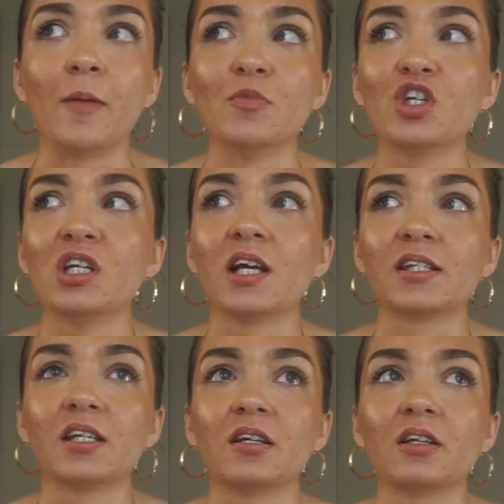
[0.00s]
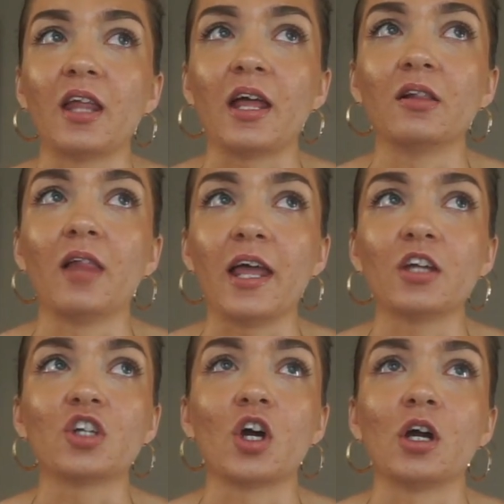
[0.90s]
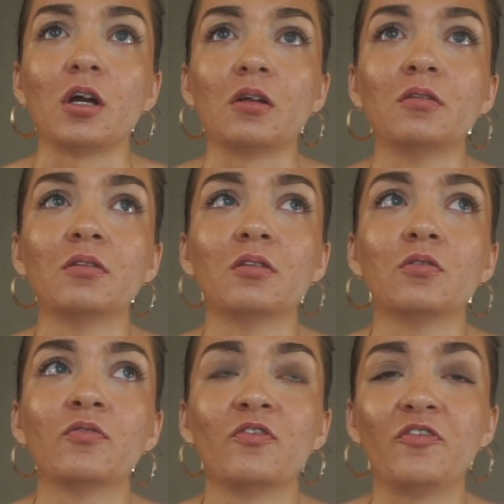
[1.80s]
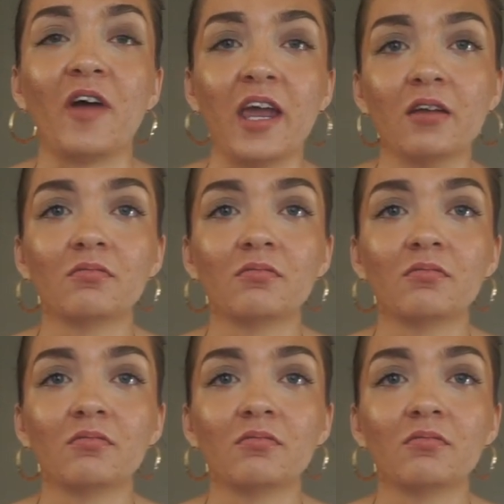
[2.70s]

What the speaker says: she doesn't like to fight